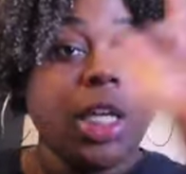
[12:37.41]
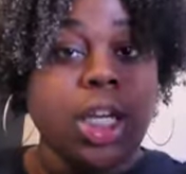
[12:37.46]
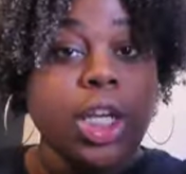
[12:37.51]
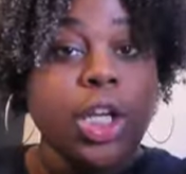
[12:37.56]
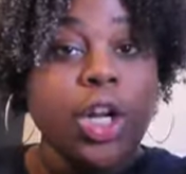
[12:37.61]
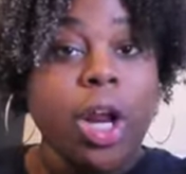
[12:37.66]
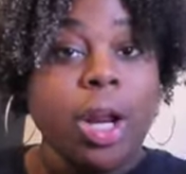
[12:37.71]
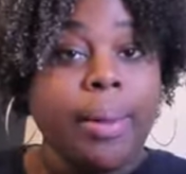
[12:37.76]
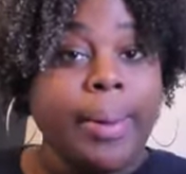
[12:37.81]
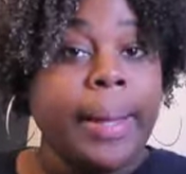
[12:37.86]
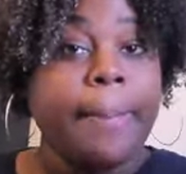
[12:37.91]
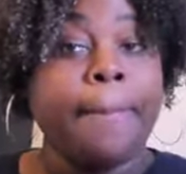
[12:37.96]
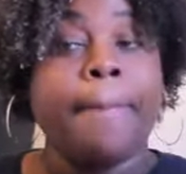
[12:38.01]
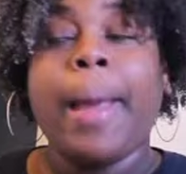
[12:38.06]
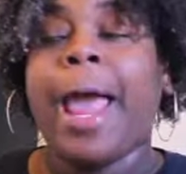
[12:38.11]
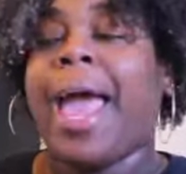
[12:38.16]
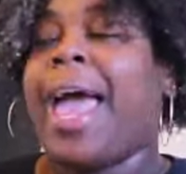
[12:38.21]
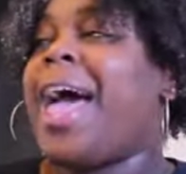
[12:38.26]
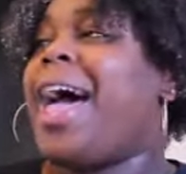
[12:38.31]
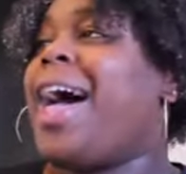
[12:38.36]
You know what I
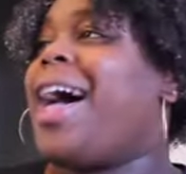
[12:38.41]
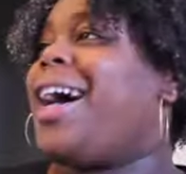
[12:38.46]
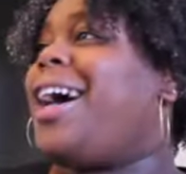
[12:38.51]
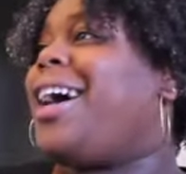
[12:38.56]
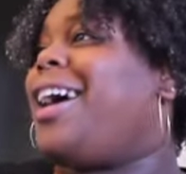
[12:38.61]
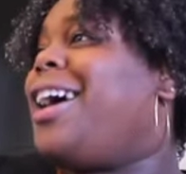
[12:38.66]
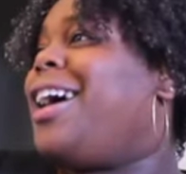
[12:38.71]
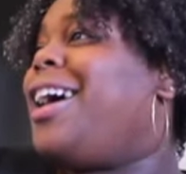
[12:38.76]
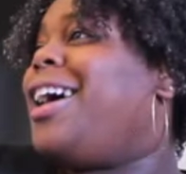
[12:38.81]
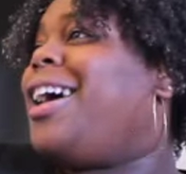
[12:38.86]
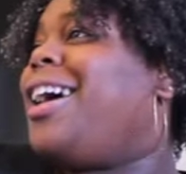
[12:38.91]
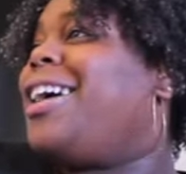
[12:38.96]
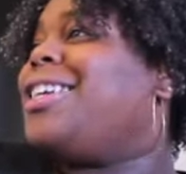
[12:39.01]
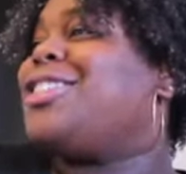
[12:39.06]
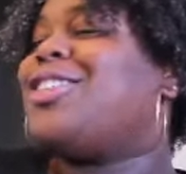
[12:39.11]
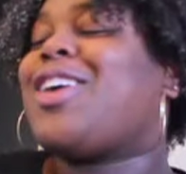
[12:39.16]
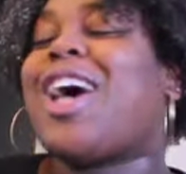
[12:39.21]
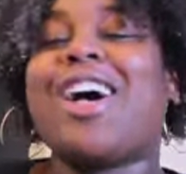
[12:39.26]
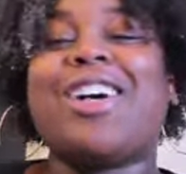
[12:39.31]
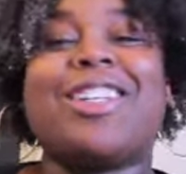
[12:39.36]
mean? Uh,
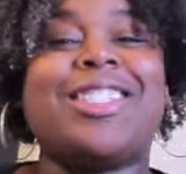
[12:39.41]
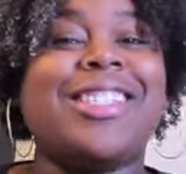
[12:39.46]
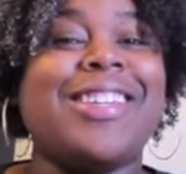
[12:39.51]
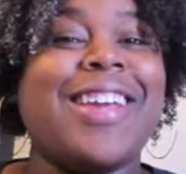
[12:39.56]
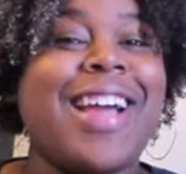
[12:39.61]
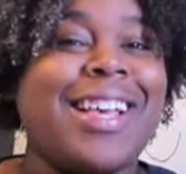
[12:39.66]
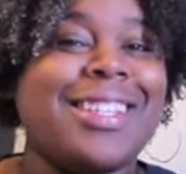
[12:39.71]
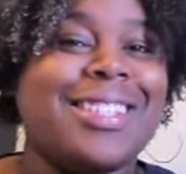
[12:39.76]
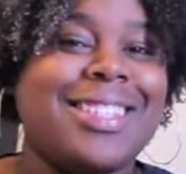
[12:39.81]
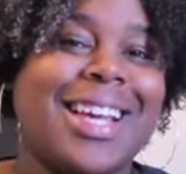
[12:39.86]
so I'll see you guys